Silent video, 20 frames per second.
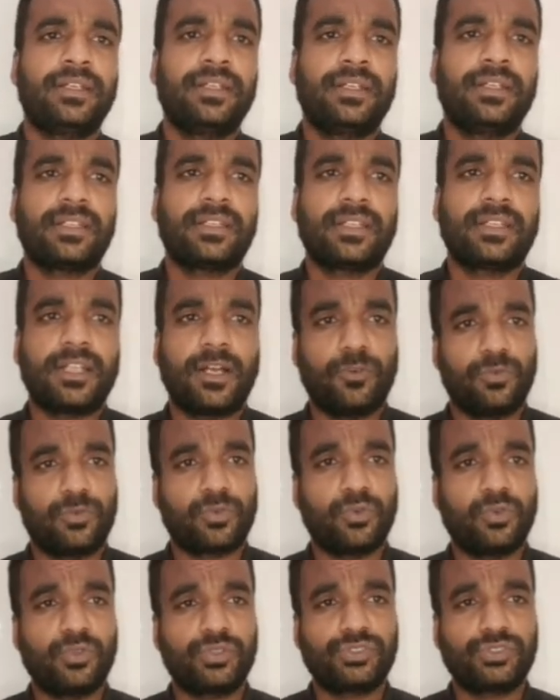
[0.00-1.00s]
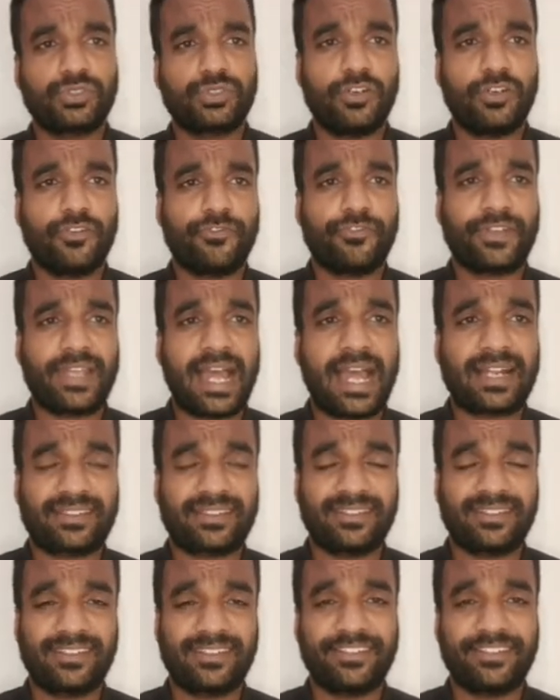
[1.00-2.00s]
Now, roots of
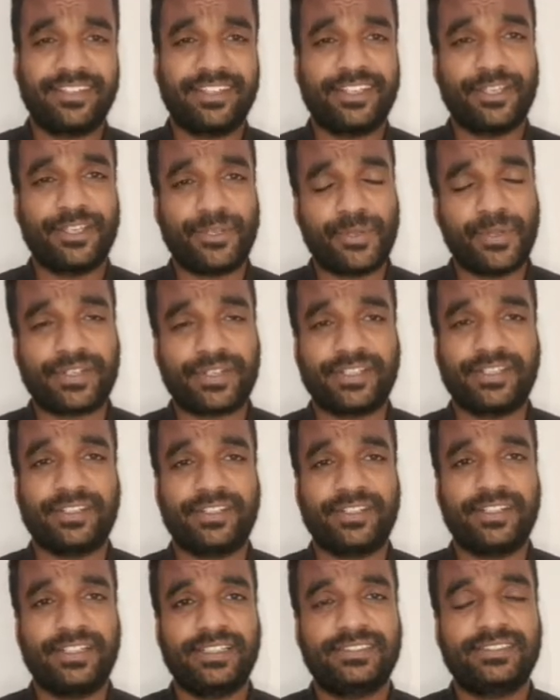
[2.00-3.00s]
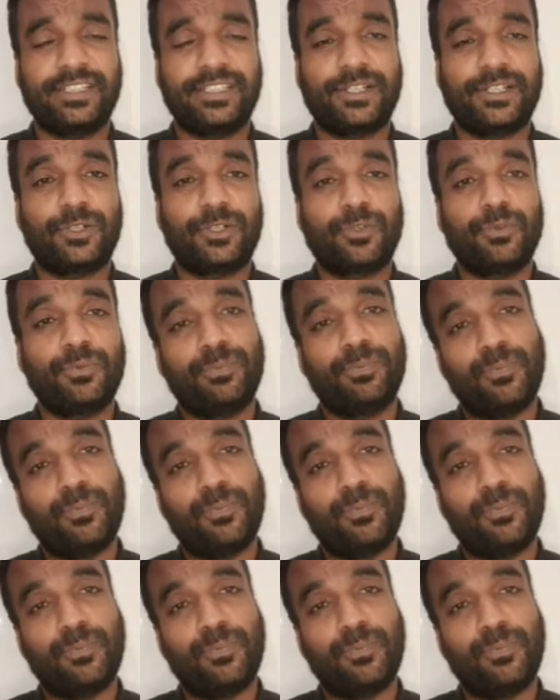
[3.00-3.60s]
characteristic equation is equal to